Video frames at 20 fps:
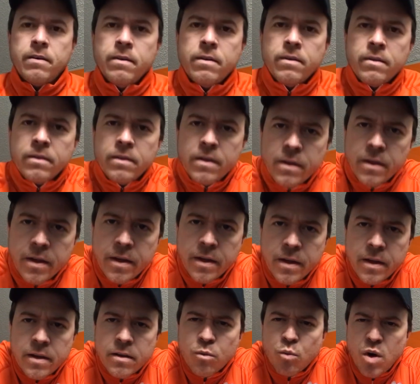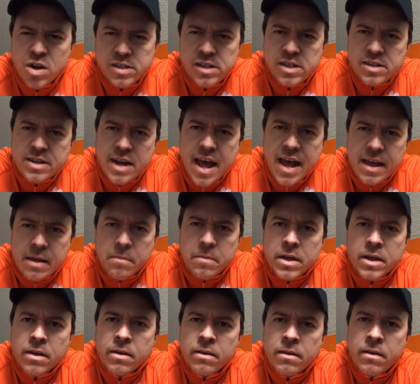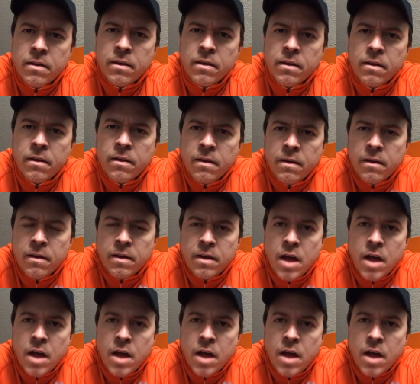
What's his name? Oh,